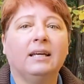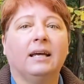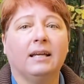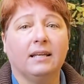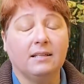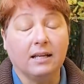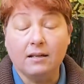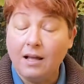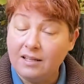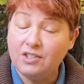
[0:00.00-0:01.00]
Again,
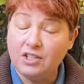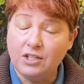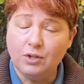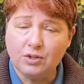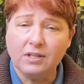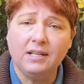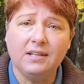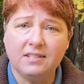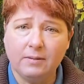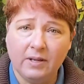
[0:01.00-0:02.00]
technology usually
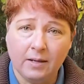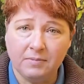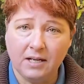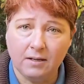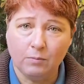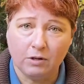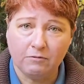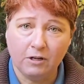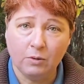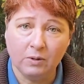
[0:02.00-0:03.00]
needs to be updated more
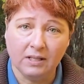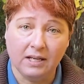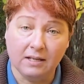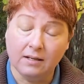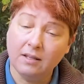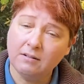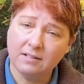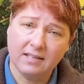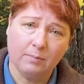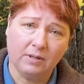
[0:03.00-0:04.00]
frequently. And another
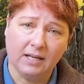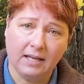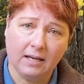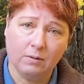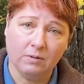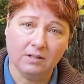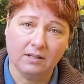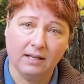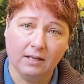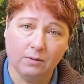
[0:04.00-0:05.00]
example I had with a
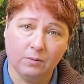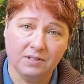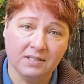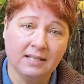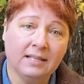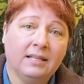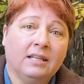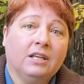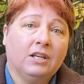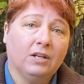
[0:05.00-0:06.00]
client was,
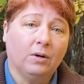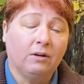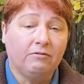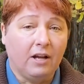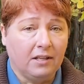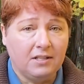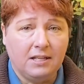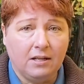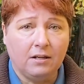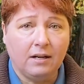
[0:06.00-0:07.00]
a
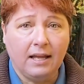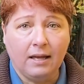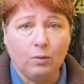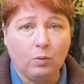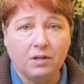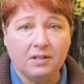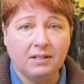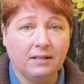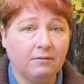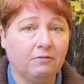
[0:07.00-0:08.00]
volunteer had worked
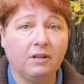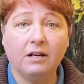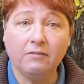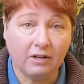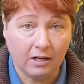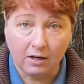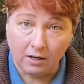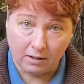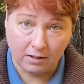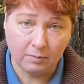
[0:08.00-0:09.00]
very, very
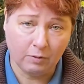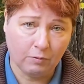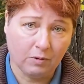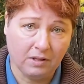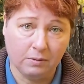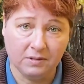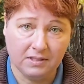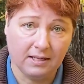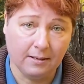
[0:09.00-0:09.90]
hard before there was